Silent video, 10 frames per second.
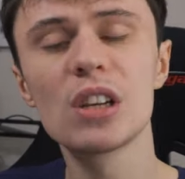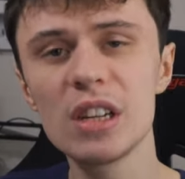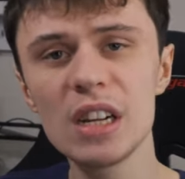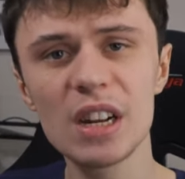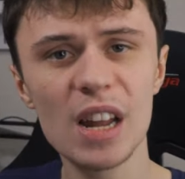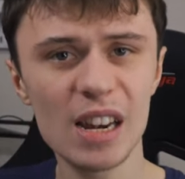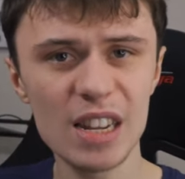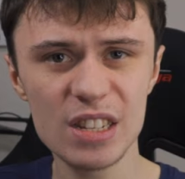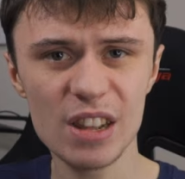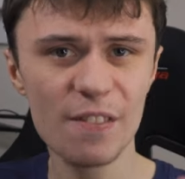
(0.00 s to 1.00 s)
so you needed at
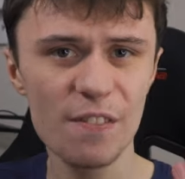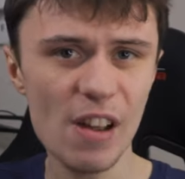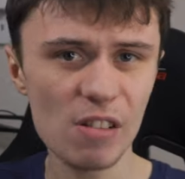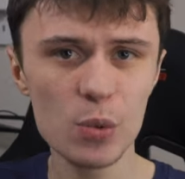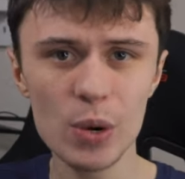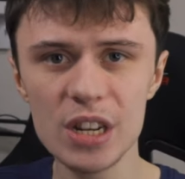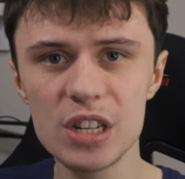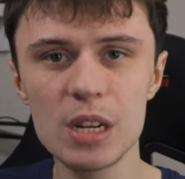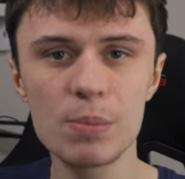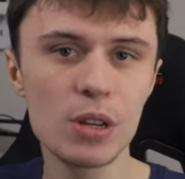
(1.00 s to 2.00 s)
least a very weak
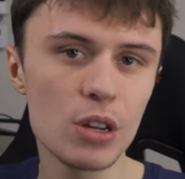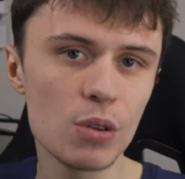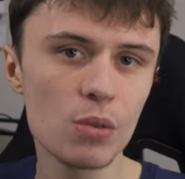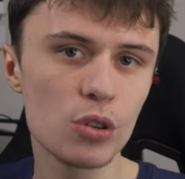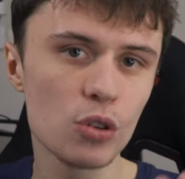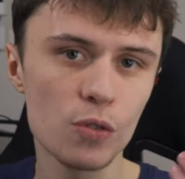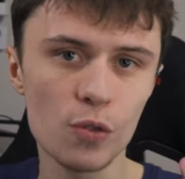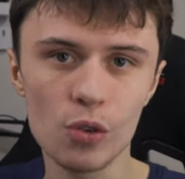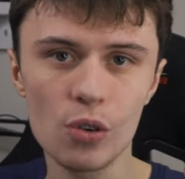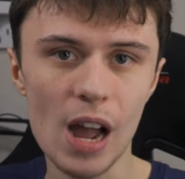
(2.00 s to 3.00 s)
GPU just
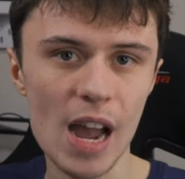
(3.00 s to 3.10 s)
for